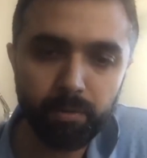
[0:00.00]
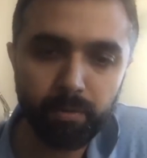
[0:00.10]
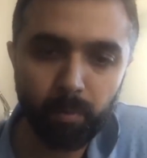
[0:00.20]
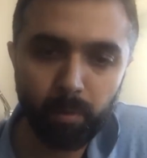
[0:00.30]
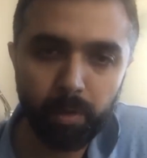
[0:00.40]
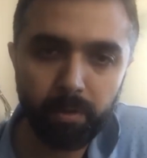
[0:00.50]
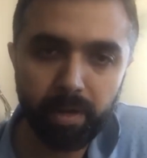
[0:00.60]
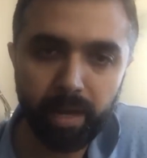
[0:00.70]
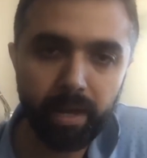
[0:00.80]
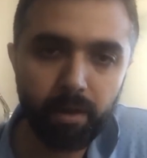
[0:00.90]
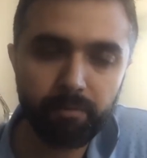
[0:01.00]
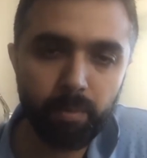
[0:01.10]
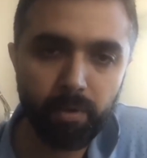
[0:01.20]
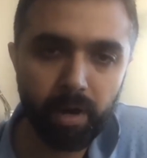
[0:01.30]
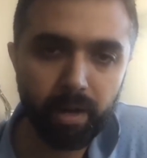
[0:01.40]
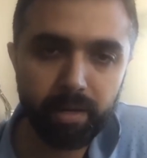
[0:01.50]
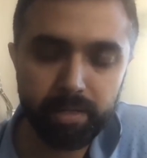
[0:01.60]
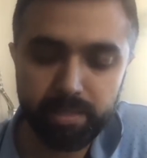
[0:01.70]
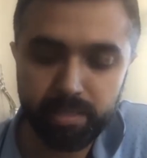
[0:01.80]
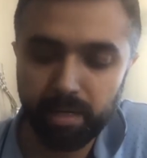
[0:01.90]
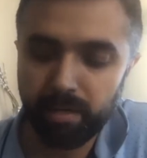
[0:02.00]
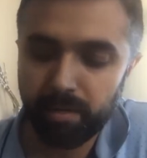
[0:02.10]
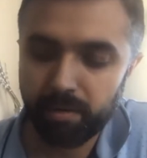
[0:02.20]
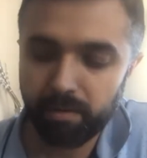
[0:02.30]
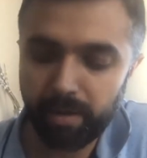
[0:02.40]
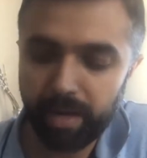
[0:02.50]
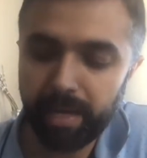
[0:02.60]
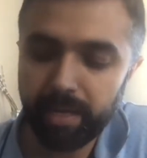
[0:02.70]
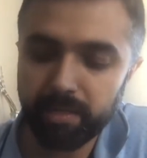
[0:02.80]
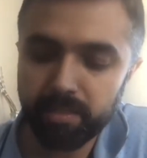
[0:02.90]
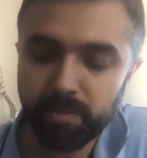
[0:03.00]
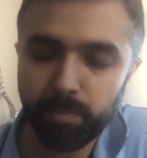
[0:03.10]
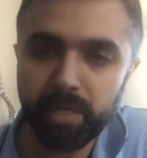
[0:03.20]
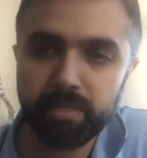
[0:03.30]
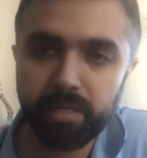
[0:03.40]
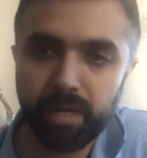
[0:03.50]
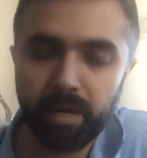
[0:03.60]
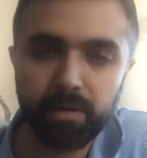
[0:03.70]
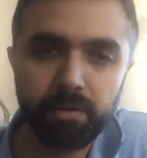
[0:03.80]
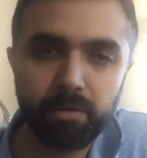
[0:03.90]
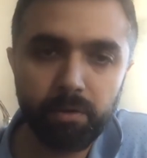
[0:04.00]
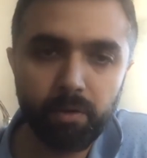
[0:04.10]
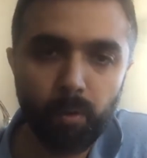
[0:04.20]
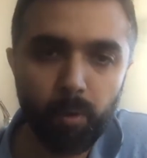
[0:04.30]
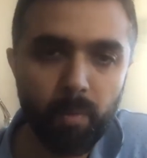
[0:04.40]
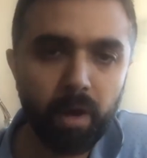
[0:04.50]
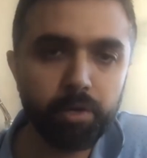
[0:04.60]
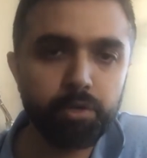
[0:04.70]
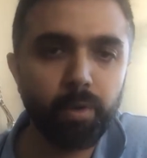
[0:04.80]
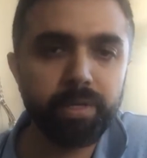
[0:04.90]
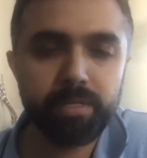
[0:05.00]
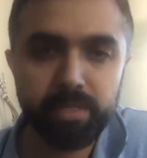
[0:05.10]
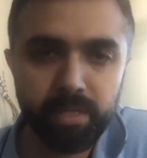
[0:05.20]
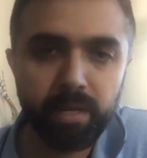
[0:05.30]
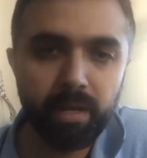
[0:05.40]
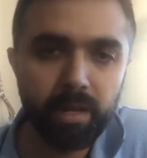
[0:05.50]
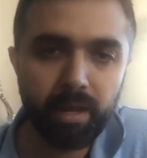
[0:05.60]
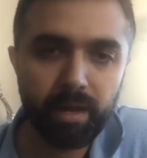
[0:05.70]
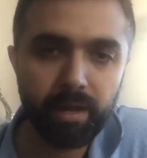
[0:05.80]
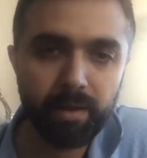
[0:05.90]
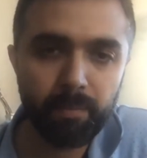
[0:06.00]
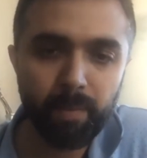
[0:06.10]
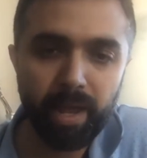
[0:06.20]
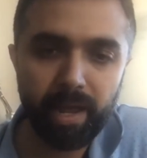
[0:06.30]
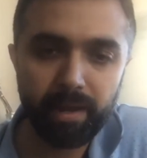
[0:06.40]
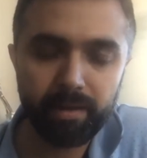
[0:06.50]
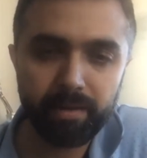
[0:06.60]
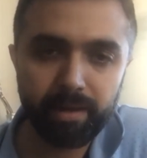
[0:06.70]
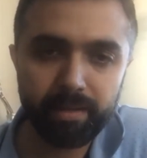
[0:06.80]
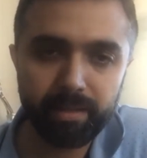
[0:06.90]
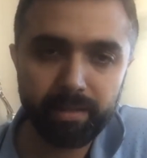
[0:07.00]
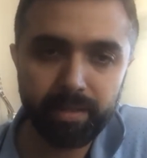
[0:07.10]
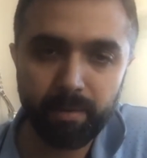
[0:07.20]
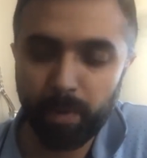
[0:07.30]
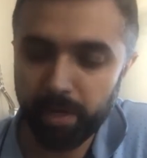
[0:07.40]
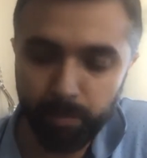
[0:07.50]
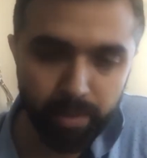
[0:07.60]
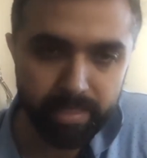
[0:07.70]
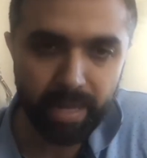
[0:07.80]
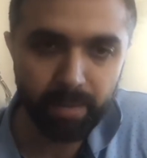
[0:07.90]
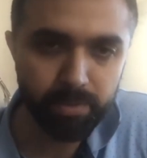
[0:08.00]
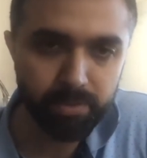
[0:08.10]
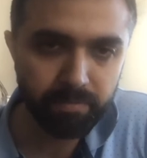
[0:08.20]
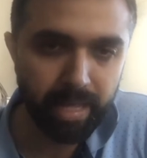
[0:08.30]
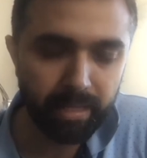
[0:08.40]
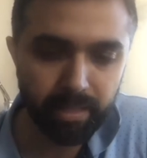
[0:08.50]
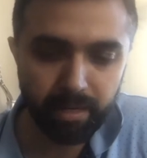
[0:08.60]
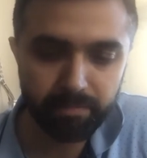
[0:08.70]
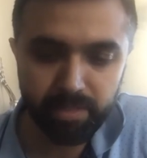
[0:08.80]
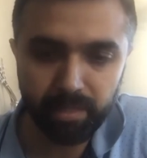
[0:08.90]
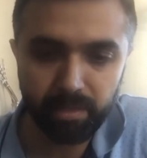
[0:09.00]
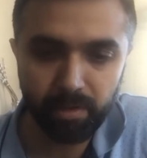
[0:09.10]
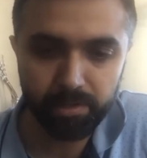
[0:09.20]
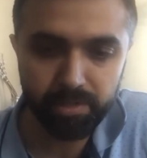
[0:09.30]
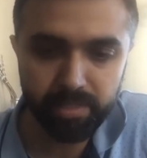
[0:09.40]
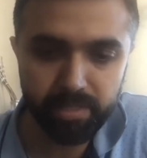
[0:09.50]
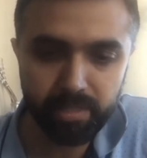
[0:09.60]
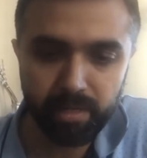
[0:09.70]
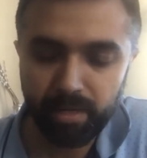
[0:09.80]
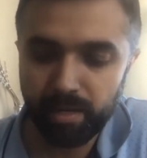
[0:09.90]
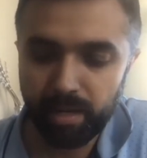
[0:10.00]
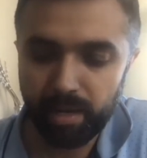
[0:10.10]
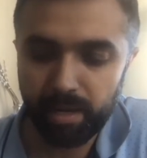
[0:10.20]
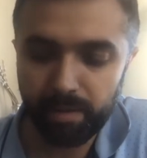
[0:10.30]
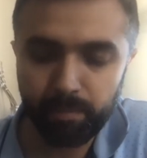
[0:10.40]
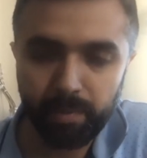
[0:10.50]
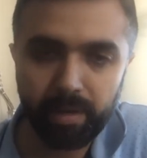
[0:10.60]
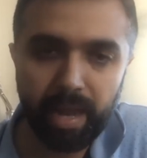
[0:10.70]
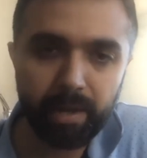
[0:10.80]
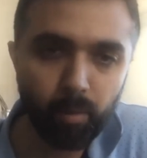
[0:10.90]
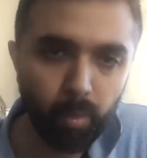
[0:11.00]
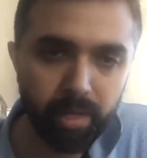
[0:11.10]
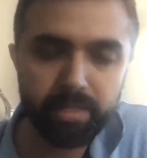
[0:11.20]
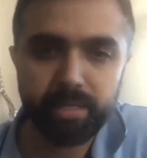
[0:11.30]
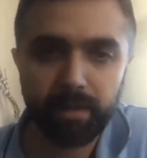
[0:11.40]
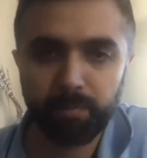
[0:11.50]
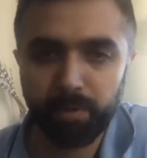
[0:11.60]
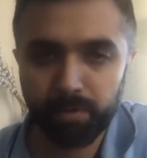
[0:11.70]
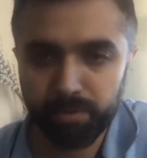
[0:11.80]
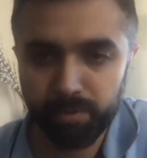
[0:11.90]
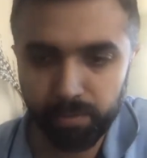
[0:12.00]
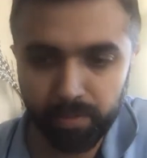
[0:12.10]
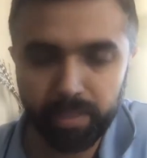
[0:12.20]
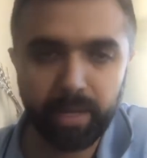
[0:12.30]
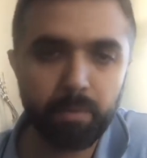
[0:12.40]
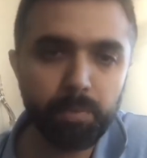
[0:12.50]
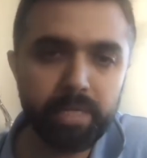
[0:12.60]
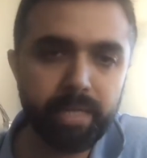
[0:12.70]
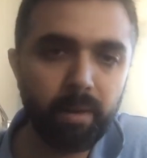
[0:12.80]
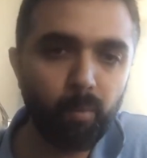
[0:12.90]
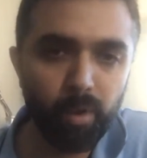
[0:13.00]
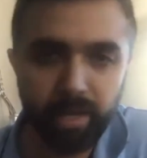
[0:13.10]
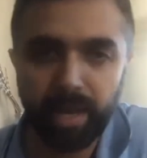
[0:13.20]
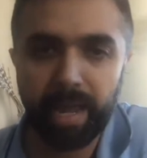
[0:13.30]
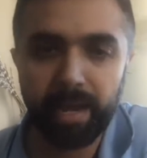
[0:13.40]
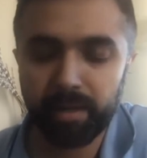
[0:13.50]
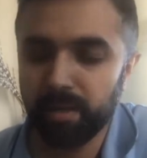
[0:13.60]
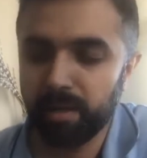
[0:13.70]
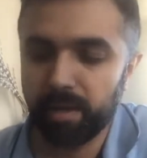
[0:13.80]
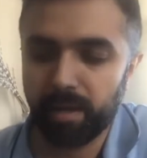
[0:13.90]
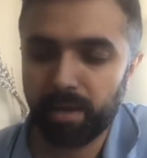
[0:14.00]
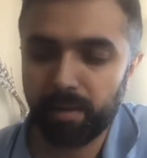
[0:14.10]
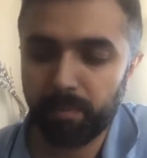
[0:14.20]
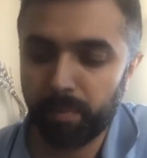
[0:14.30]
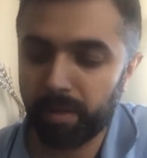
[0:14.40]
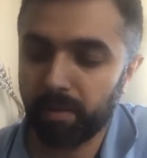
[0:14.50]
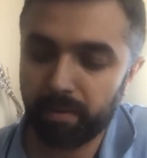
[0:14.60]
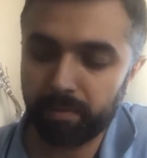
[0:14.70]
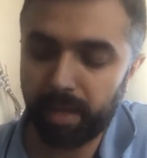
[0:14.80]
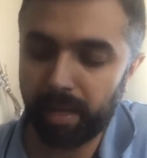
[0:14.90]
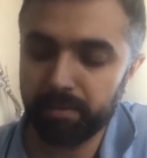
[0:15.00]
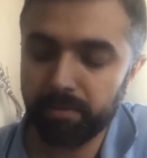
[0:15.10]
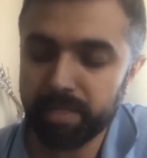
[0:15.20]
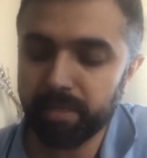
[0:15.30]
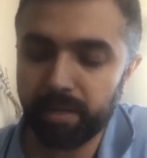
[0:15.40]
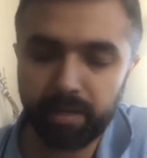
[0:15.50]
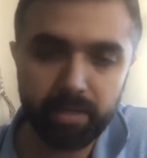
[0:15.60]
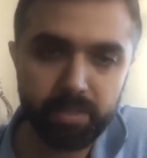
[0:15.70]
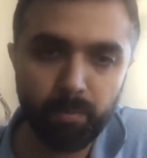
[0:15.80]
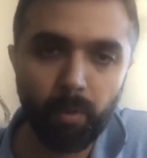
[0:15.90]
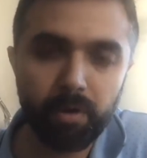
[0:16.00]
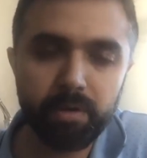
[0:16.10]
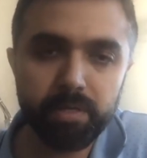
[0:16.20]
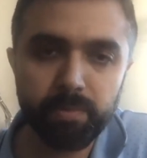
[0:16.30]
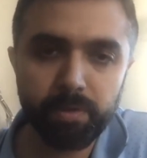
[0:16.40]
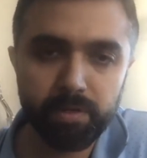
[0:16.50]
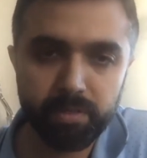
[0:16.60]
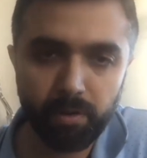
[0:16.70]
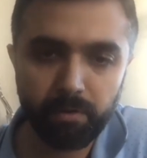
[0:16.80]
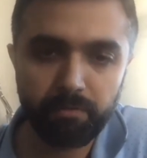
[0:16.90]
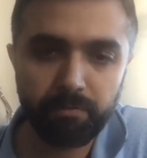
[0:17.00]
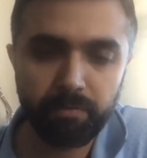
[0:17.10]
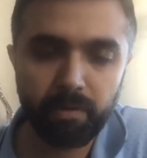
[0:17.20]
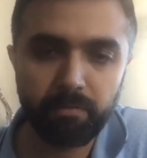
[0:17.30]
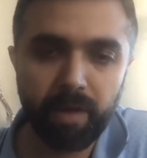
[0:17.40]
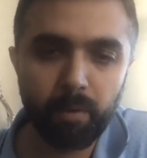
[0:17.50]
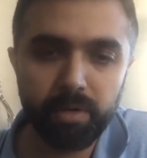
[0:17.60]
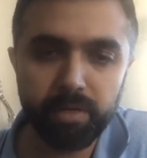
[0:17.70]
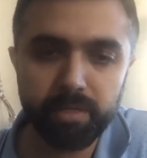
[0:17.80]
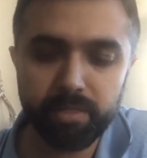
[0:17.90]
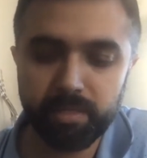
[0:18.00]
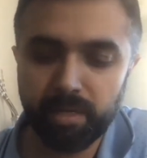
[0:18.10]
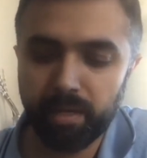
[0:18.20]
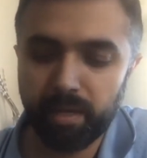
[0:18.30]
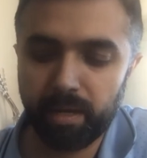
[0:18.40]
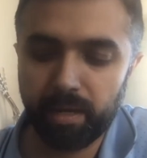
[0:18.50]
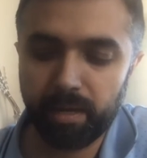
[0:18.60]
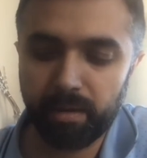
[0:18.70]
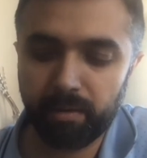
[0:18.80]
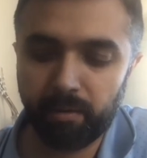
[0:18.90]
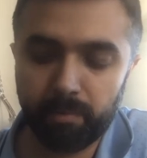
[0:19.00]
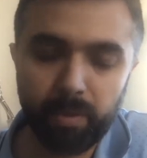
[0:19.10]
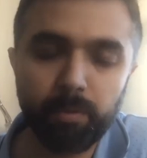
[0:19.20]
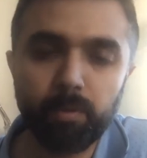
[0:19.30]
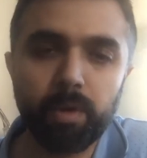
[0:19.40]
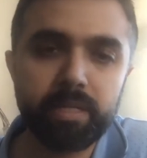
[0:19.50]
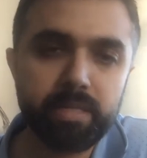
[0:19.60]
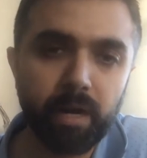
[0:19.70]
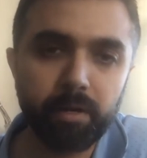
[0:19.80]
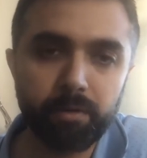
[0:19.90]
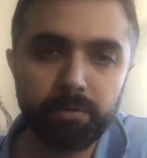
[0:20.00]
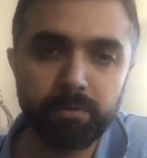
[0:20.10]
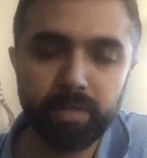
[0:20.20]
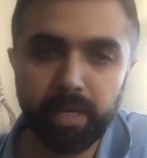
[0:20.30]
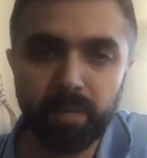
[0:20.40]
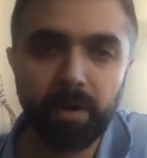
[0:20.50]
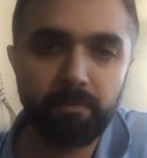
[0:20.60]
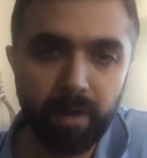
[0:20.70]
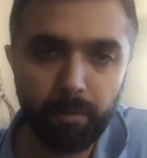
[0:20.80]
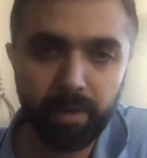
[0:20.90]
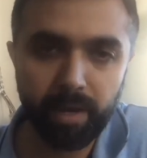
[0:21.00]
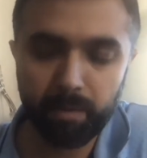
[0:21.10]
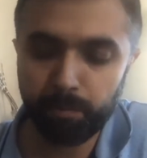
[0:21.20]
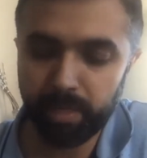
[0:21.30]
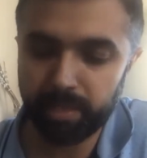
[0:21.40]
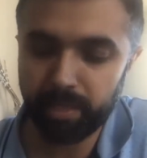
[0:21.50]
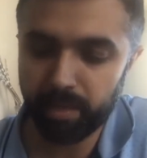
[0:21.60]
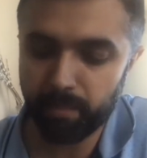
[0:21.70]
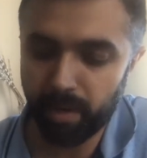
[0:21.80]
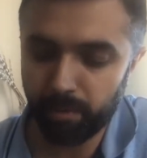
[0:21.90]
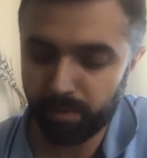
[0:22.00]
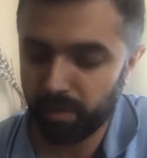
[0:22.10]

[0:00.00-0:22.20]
what your DNA of your product is, really speaks a ton to your go-to-market choices. And there are multiple examples of that I've seen, not just at Quid itself, but also in the companies that I'm working at. And the reason it's important is because a lot of founders or people who are starting to think about founding a company think about